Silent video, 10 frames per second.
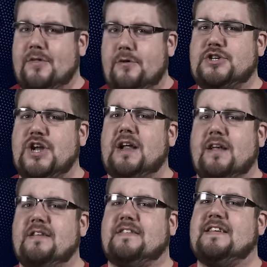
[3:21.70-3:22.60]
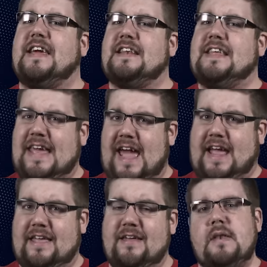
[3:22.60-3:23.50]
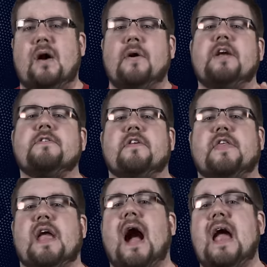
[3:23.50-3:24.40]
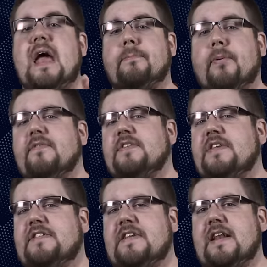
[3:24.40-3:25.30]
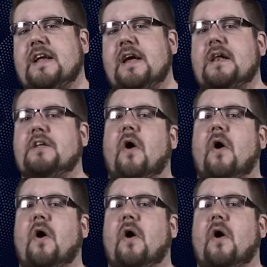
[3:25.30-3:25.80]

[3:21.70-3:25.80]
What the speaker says: Those shotguns can kick. Now, here's the thing. I had previously seen a gun